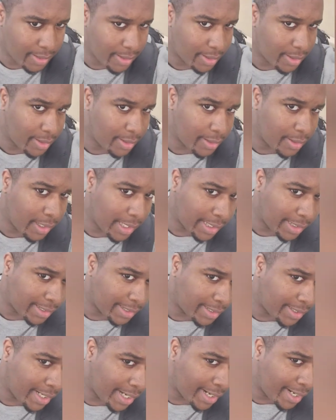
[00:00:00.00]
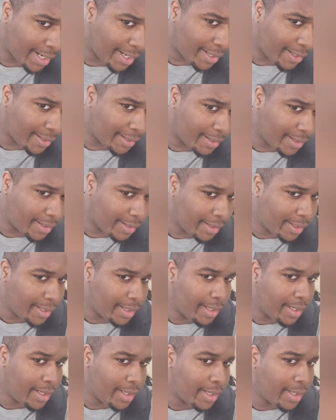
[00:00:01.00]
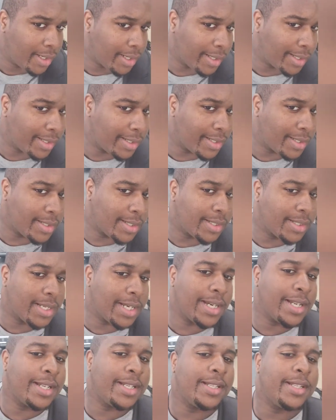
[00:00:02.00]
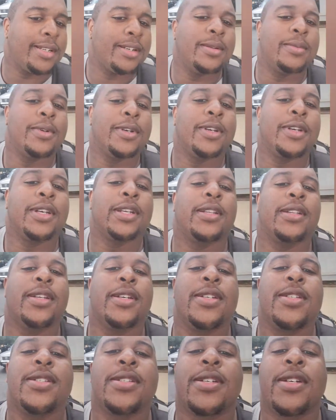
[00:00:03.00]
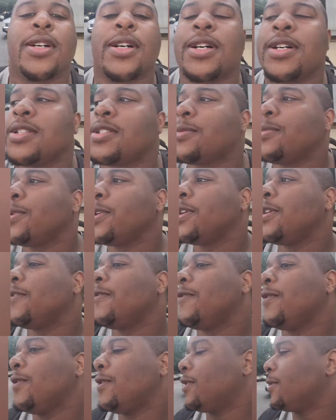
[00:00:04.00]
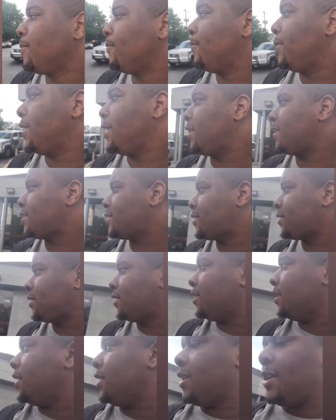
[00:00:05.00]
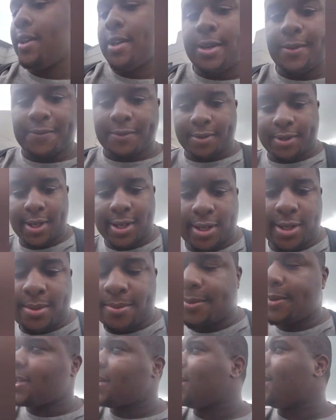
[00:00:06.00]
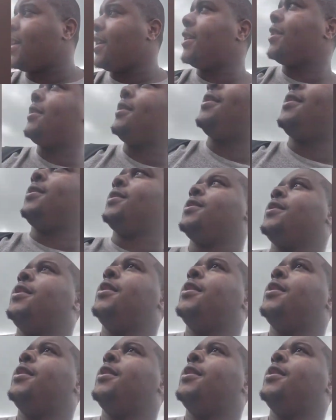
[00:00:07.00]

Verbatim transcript: so I just got out and this is how they did me and this cost me four bucks if you think I'm lying hold